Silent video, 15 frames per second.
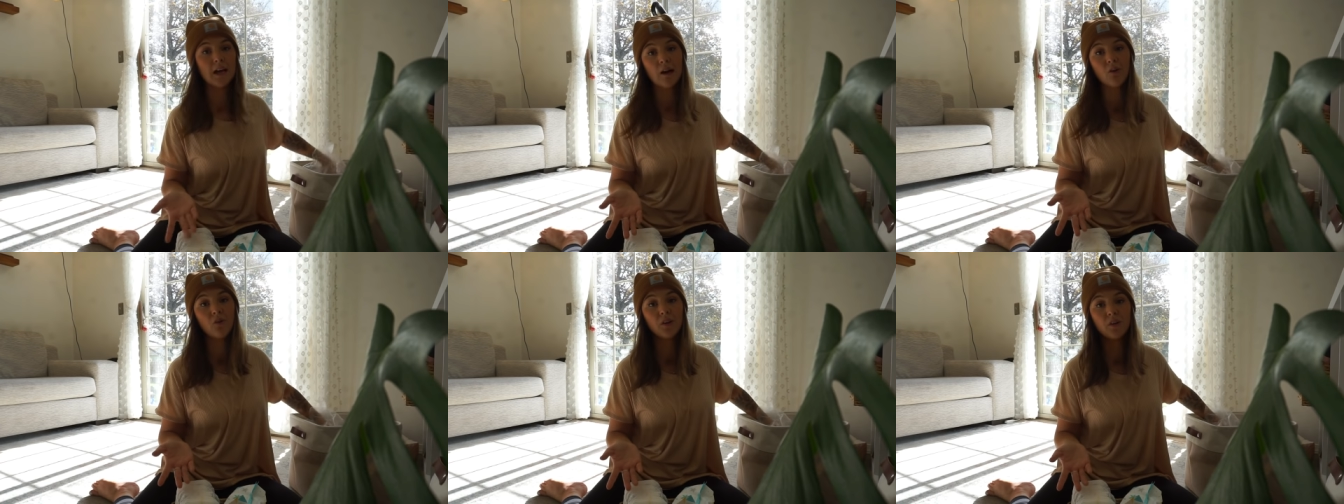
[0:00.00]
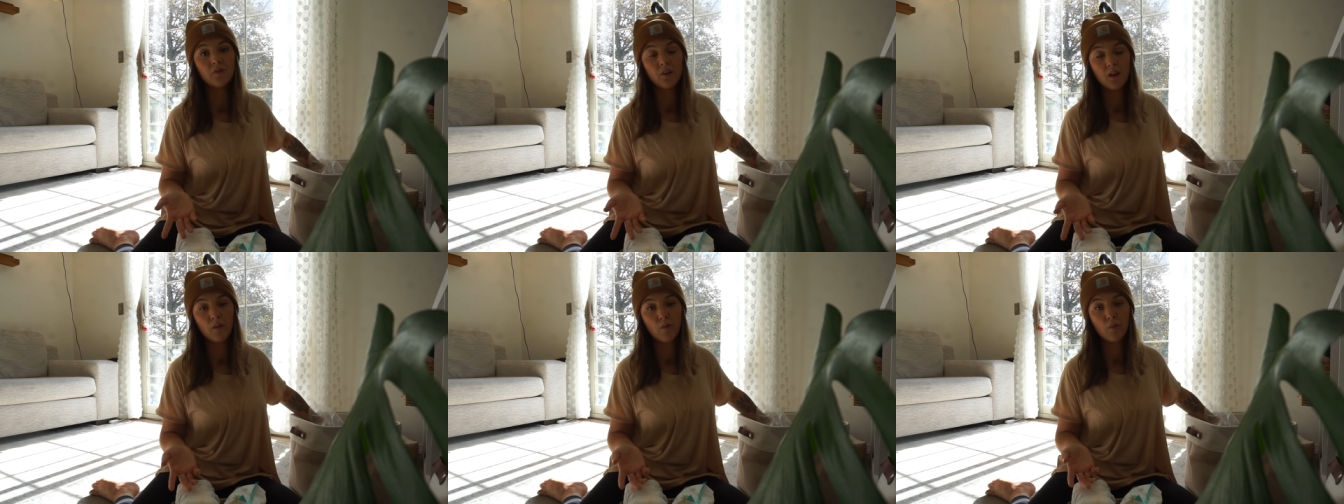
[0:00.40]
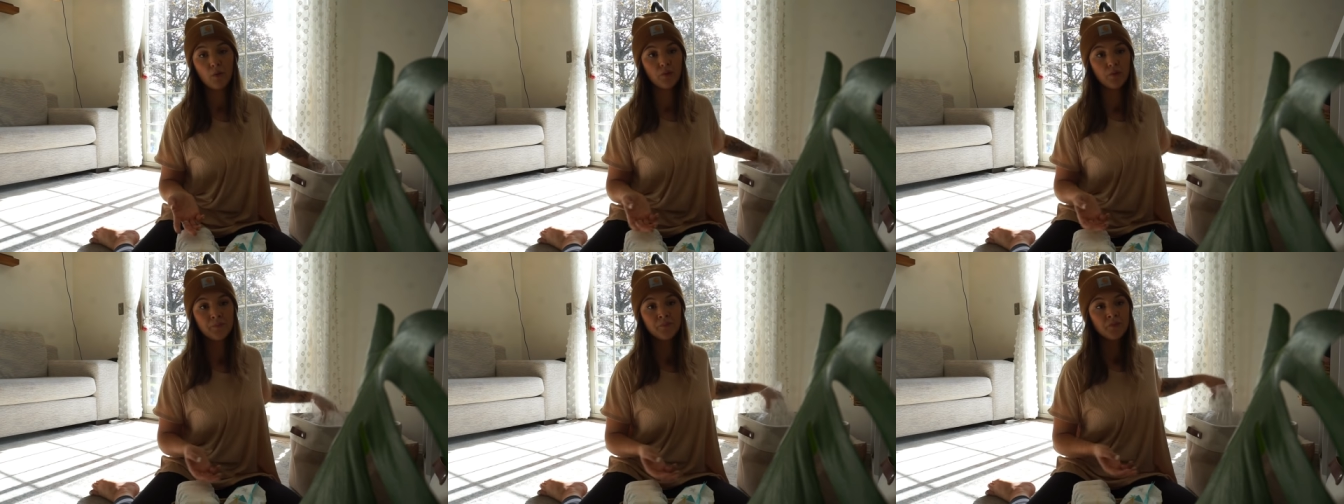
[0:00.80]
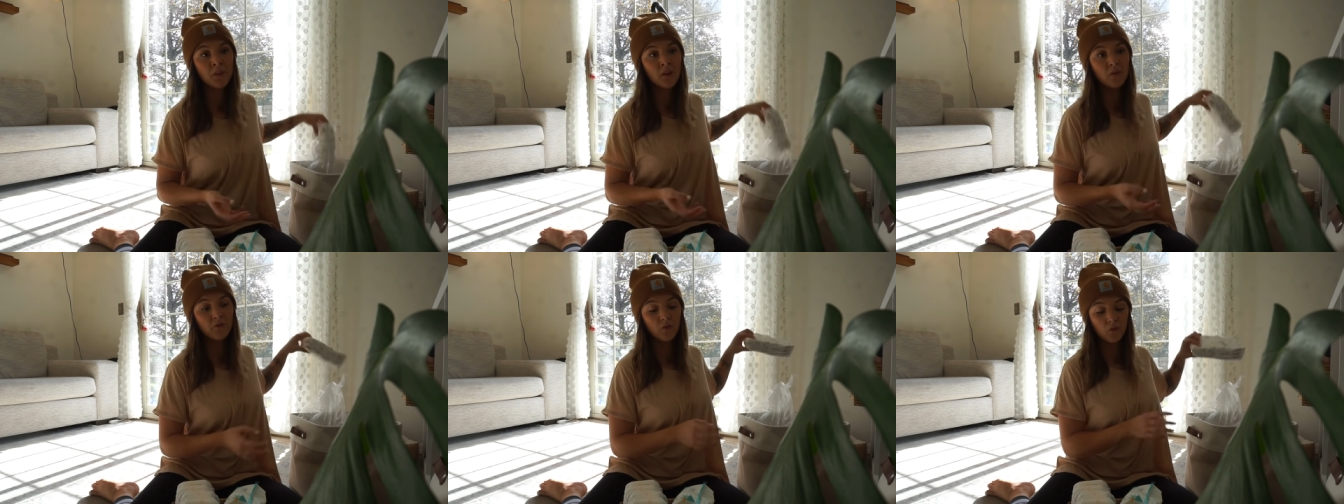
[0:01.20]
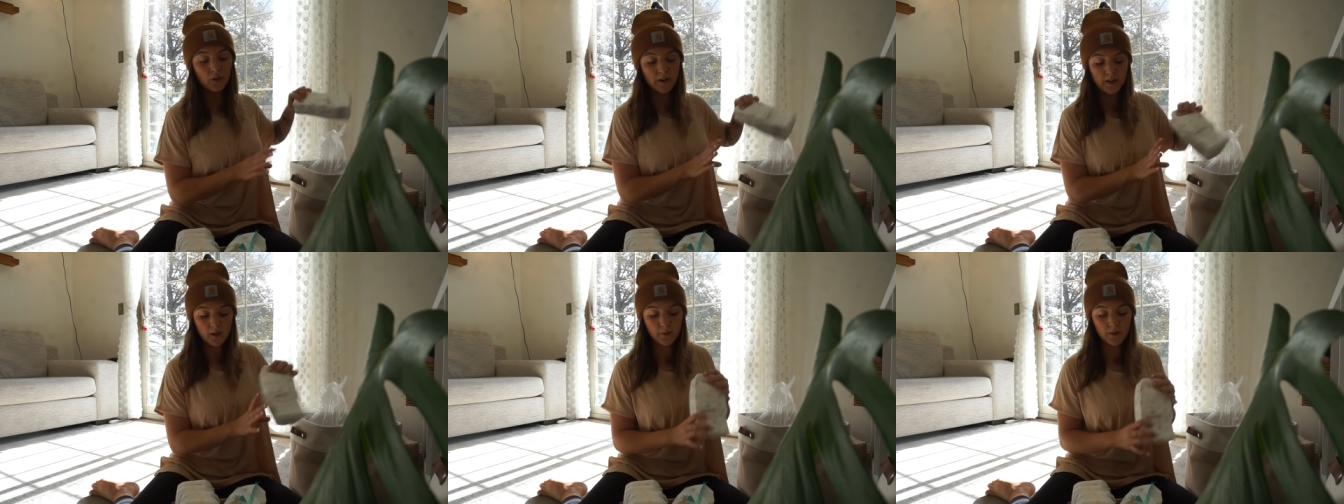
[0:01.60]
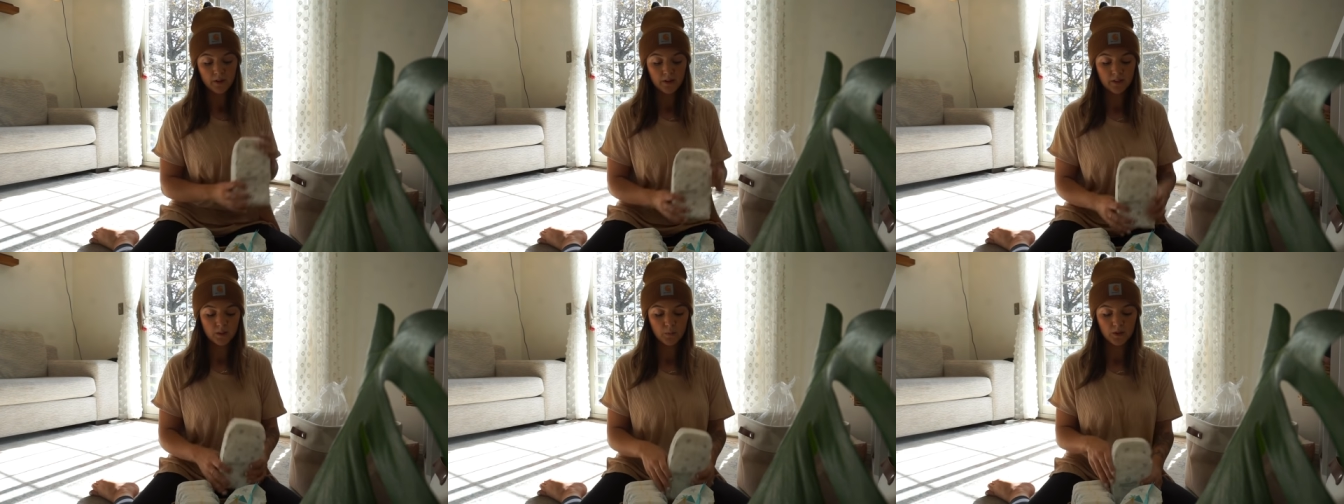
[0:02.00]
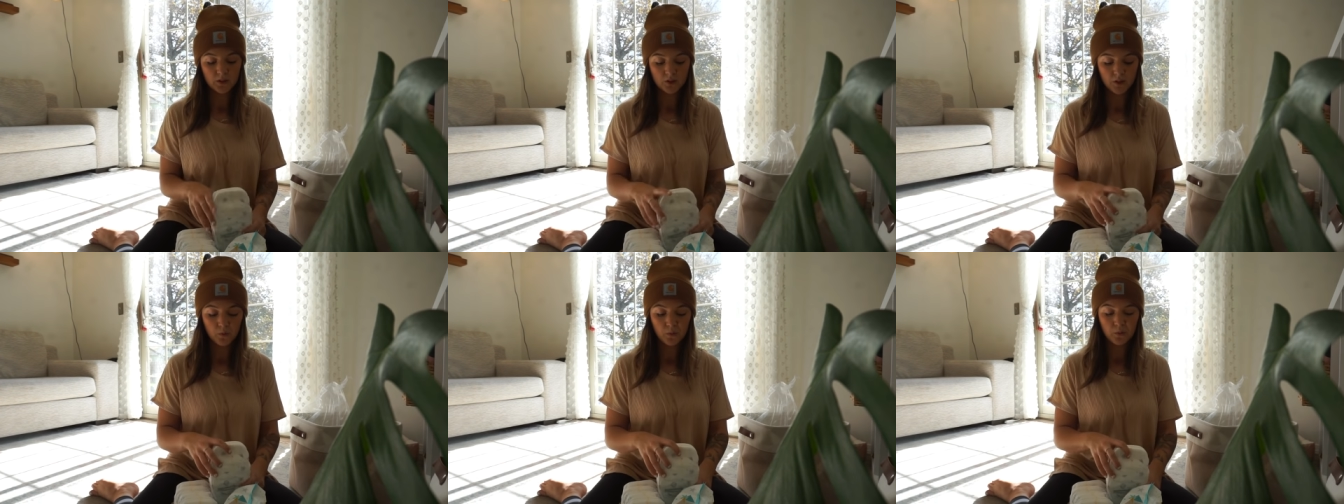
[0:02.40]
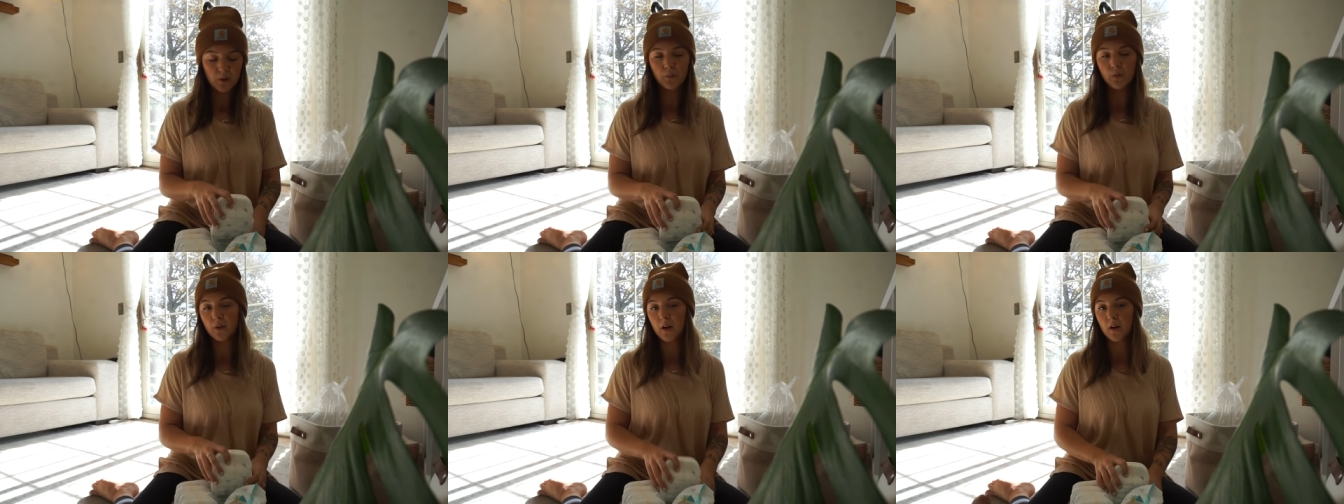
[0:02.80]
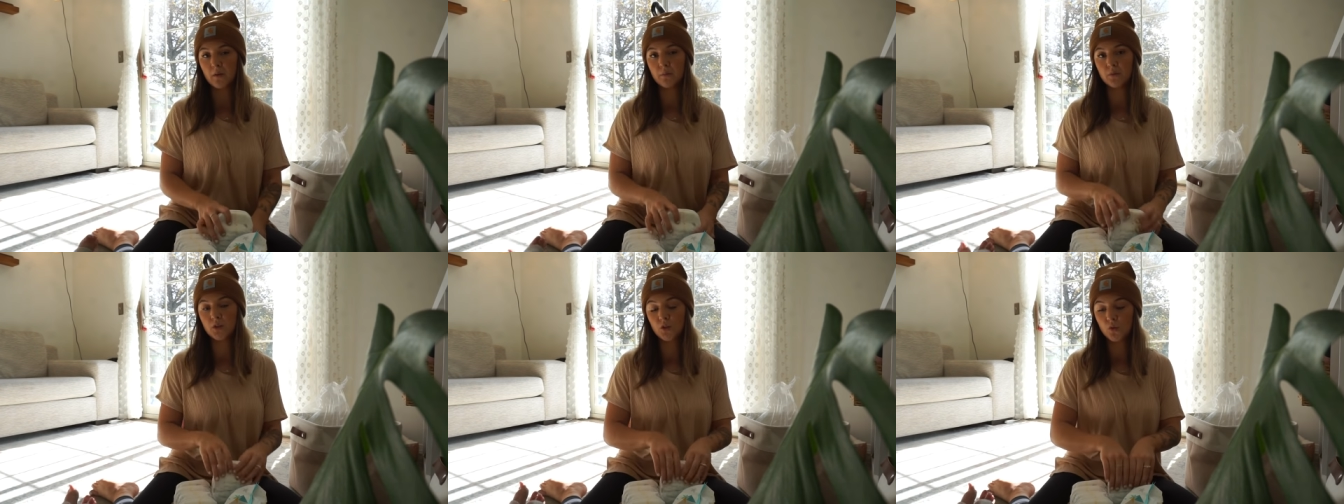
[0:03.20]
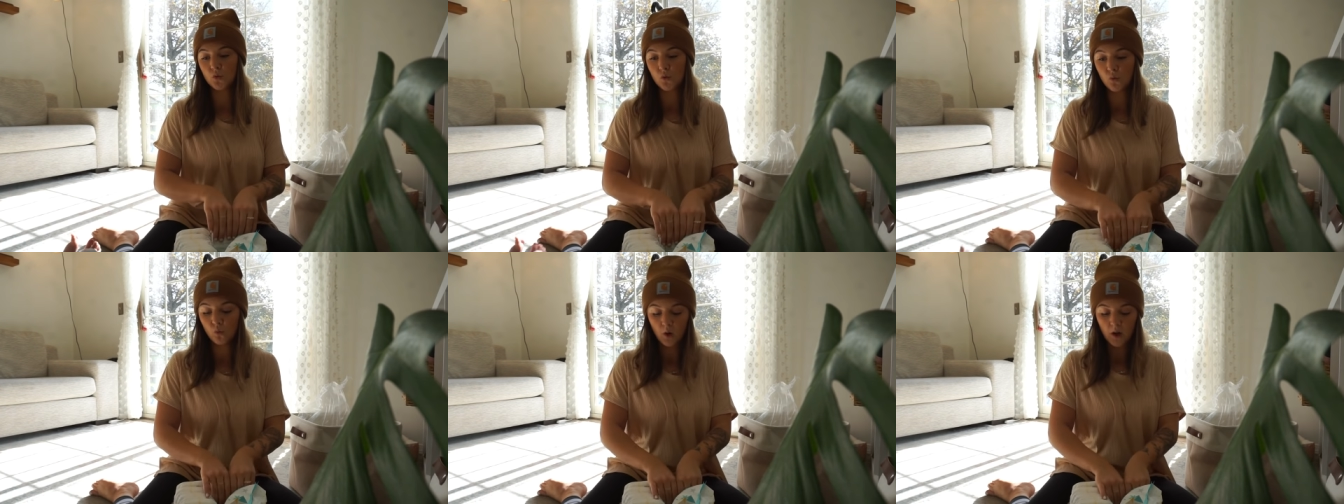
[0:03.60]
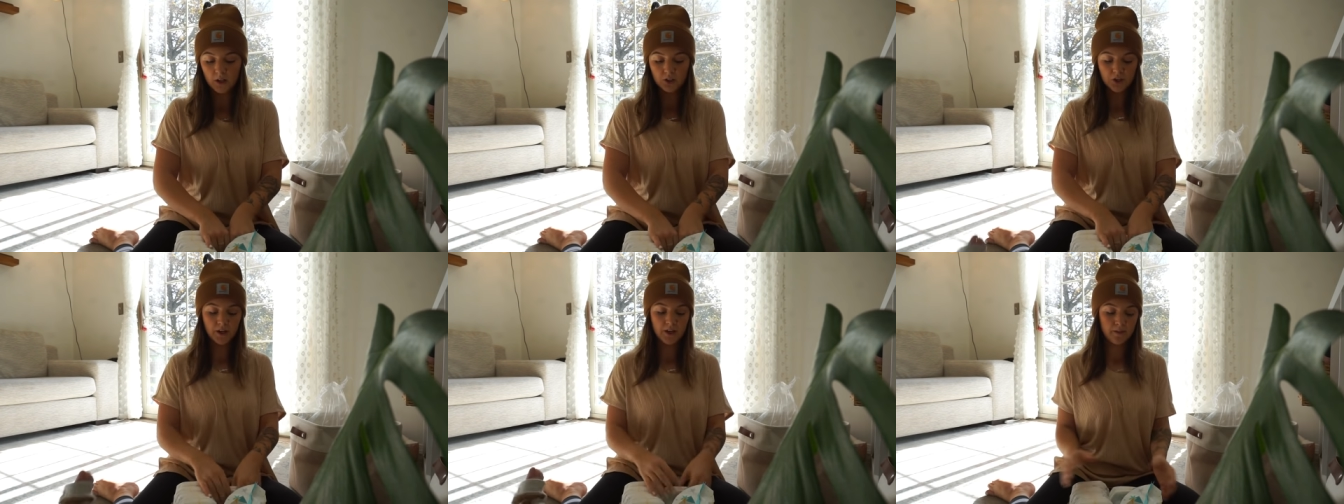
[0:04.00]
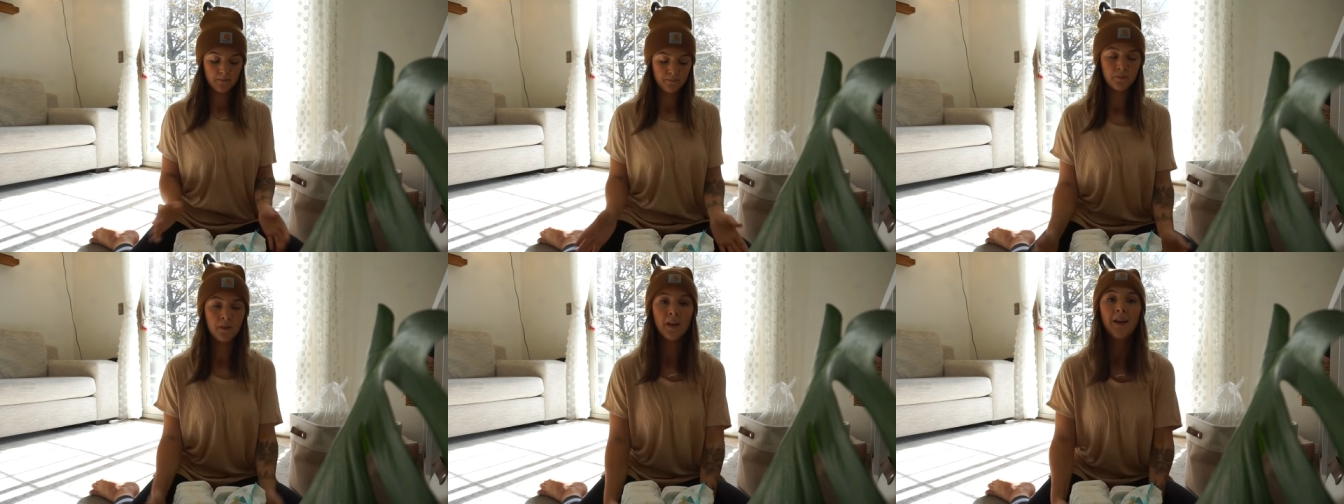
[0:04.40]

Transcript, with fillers: out and available for anybody, especially when people come to watch him.